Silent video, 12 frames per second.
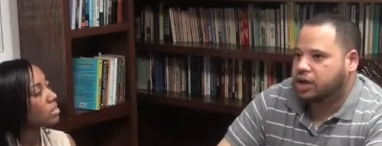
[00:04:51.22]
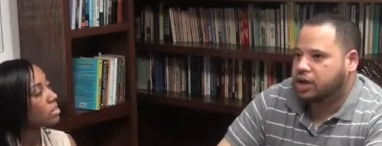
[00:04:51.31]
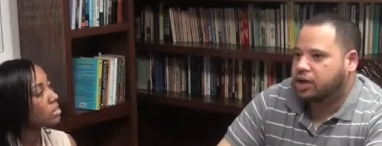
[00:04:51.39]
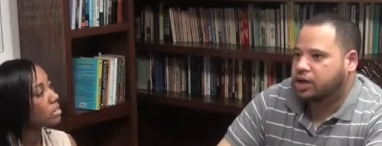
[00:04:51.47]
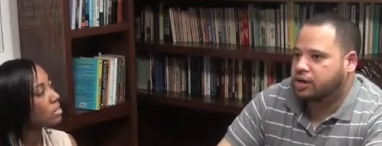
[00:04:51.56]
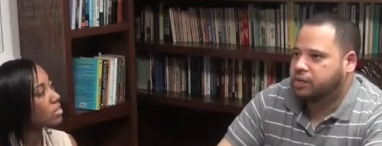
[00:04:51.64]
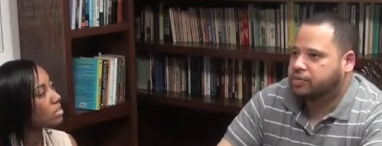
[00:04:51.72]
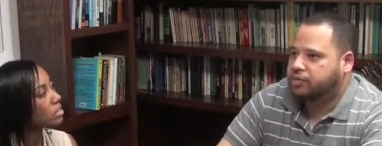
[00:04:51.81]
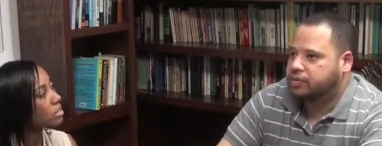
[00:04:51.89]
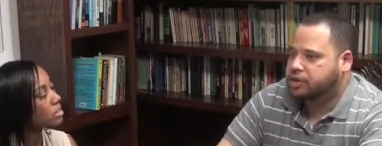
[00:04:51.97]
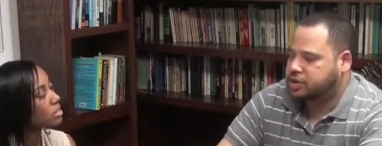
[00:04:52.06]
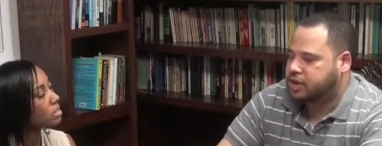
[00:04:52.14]

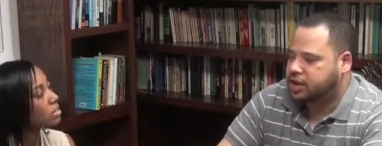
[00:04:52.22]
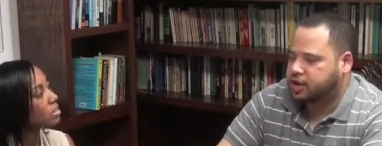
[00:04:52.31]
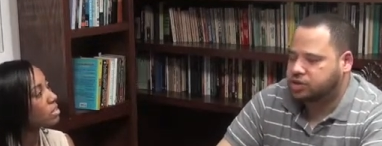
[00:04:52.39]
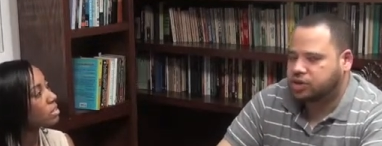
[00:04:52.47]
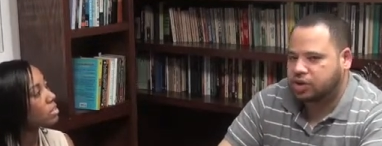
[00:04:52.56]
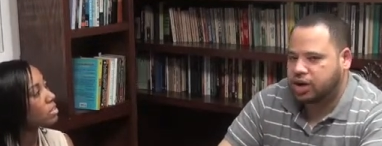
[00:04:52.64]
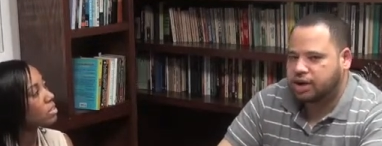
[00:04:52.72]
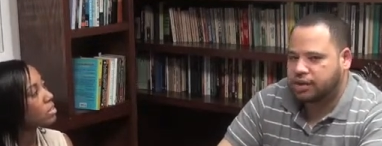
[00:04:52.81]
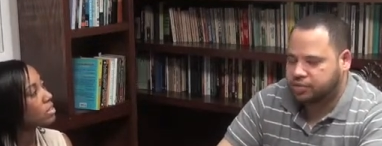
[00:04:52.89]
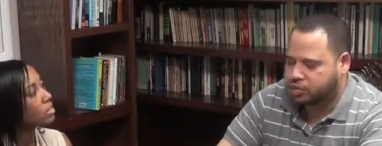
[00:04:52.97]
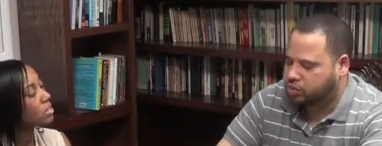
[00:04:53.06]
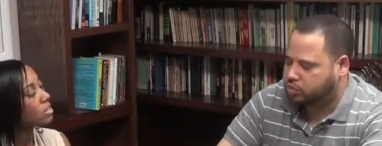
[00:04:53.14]
Speaker 1: Um, things of that nature. I,
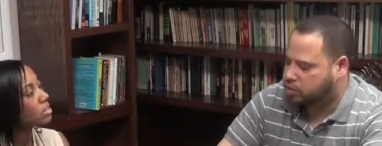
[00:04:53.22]
I'm sure